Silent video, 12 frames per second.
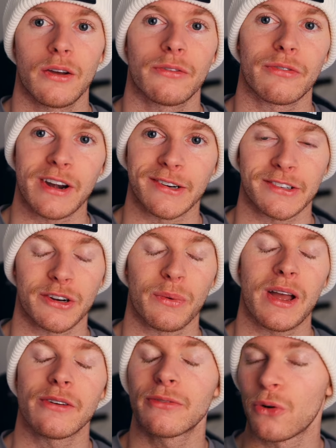fragrance to
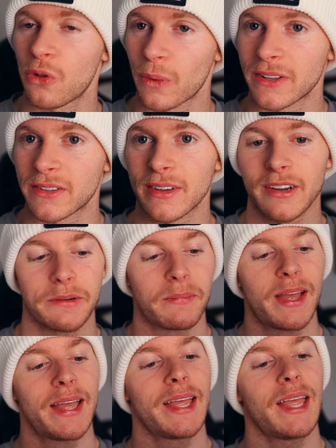wear for the wintertime
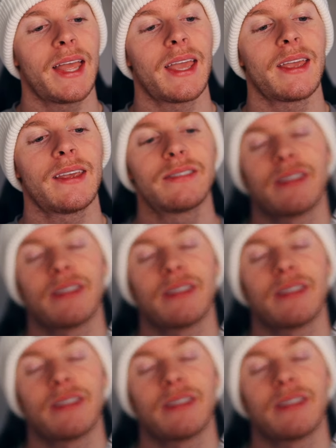is